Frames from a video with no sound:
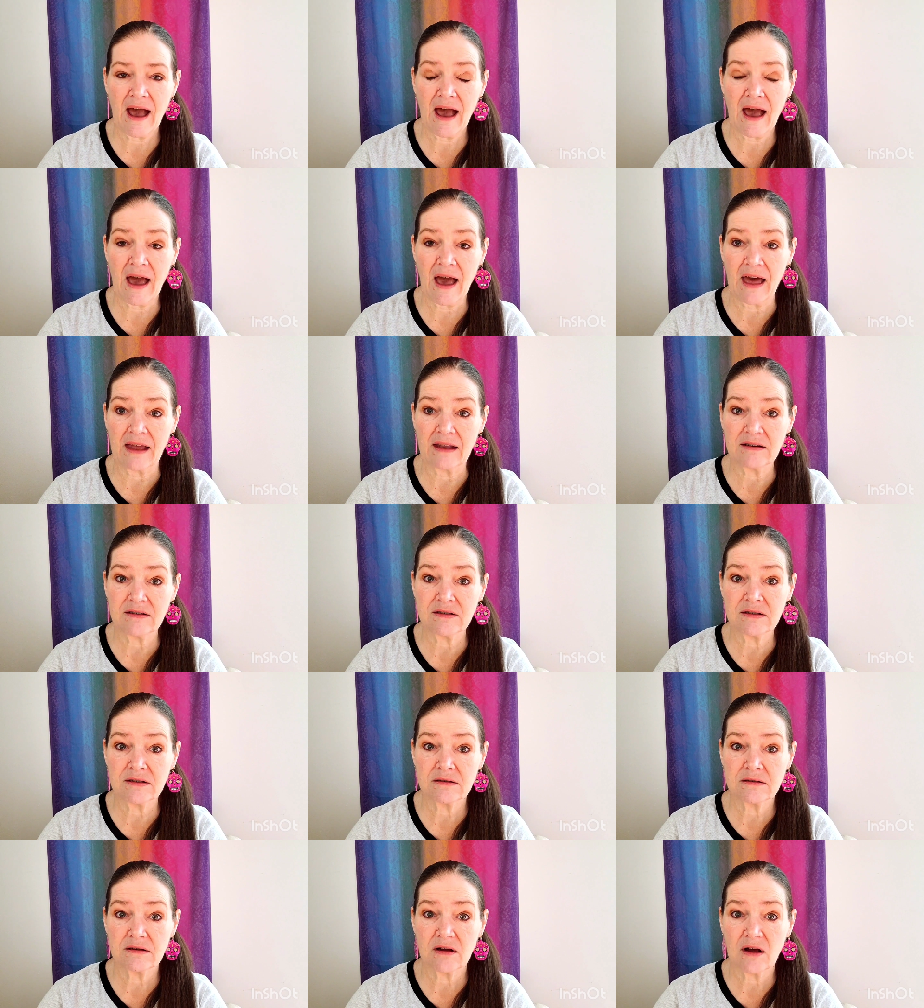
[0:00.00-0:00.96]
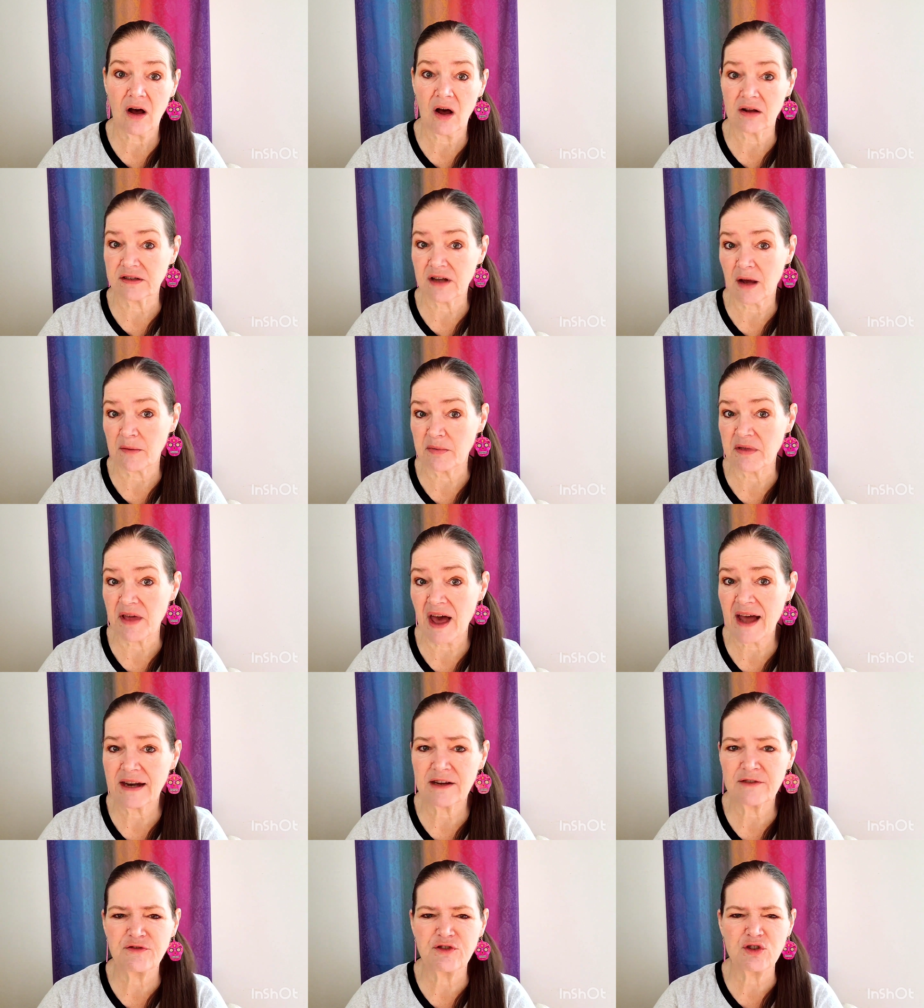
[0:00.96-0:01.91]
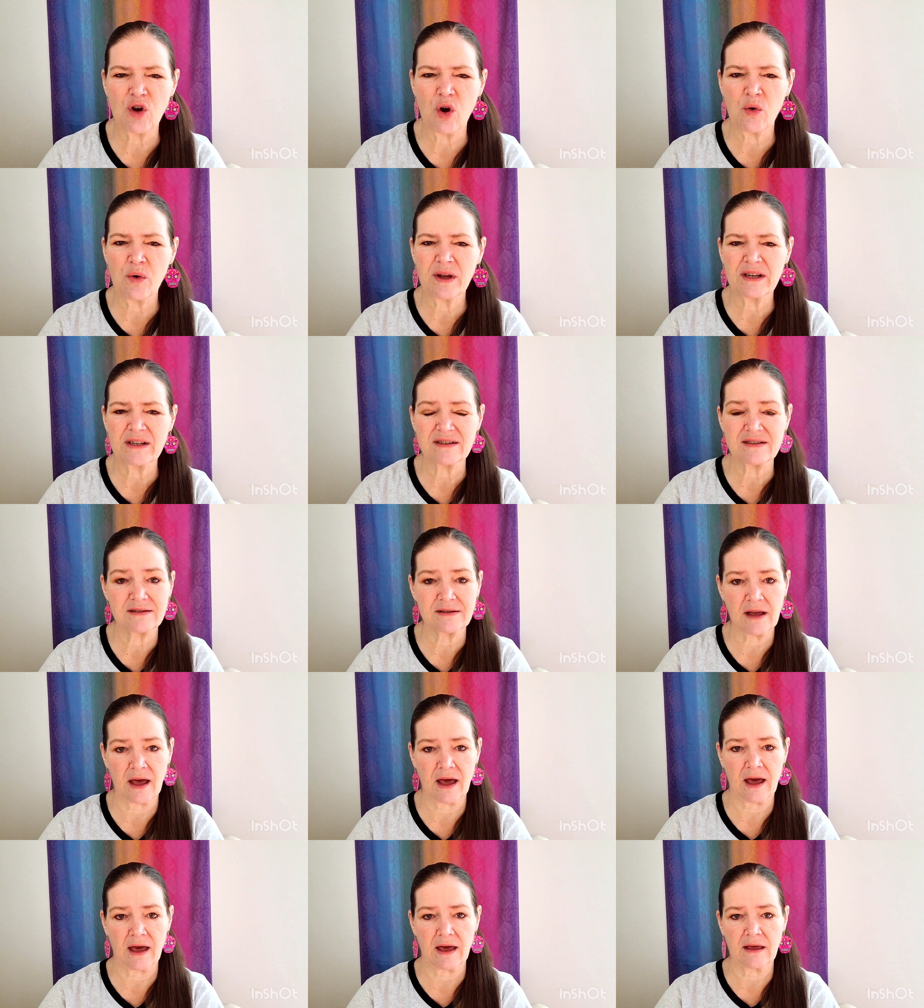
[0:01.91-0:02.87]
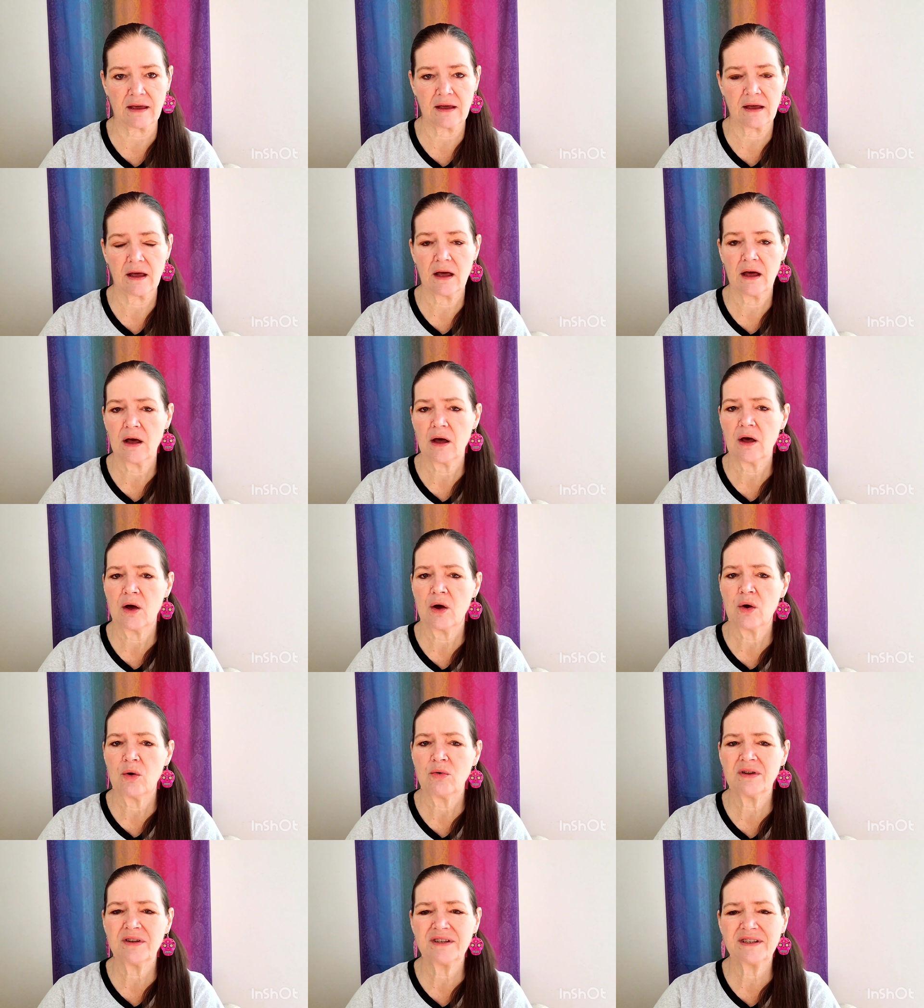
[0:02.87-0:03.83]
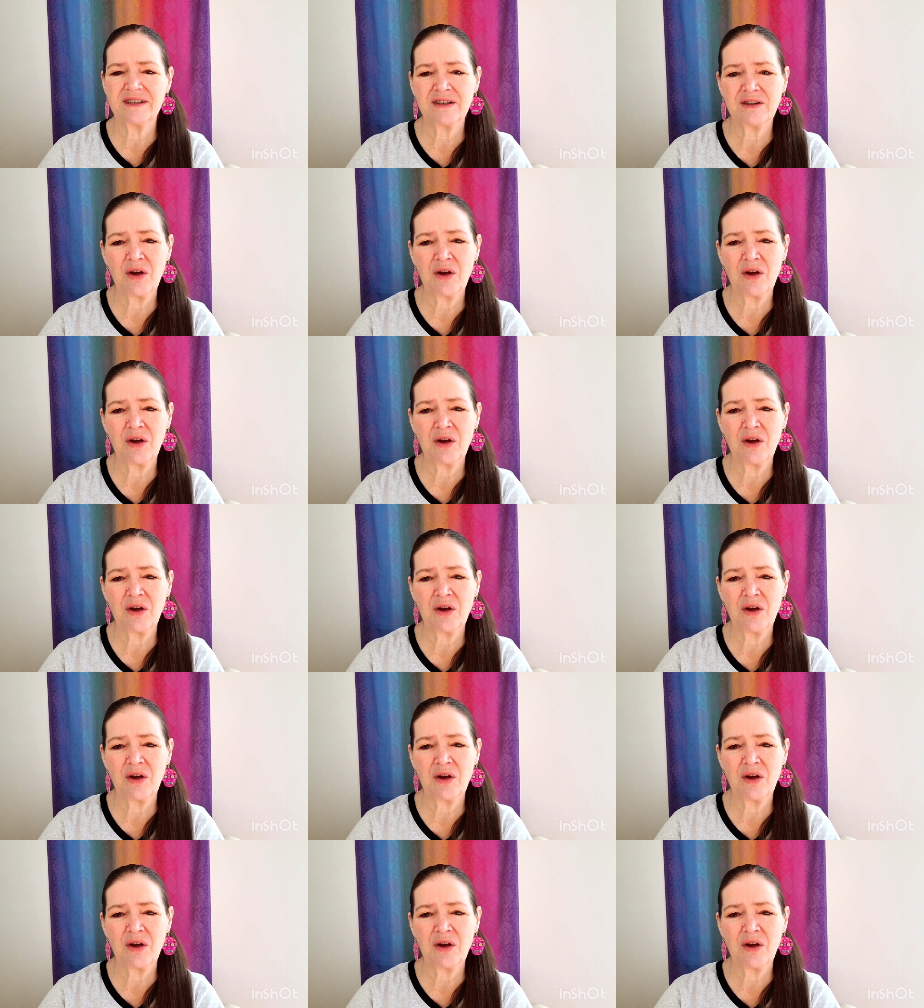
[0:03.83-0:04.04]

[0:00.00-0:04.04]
And on top of that, if you go in and say, well,